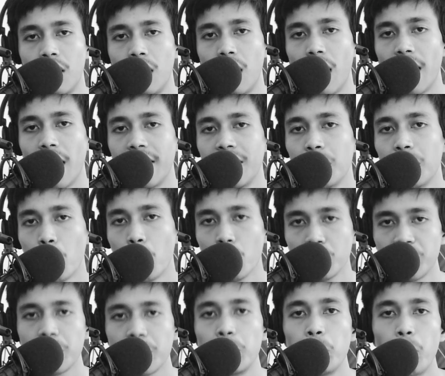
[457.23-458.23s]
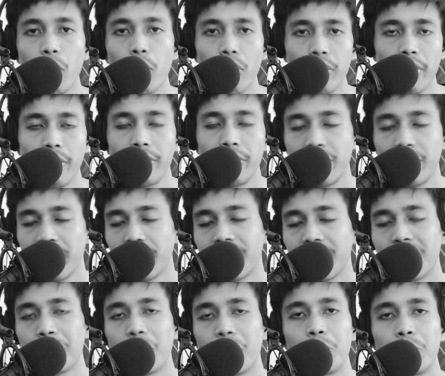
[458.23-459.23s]
And the most important thing
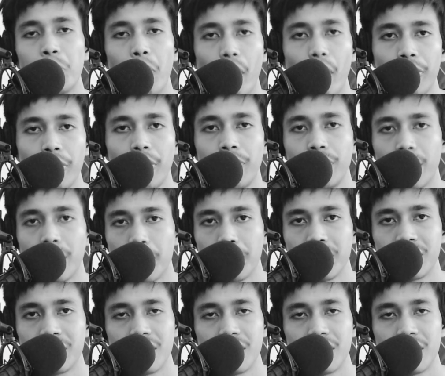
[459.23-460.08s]
about both of them is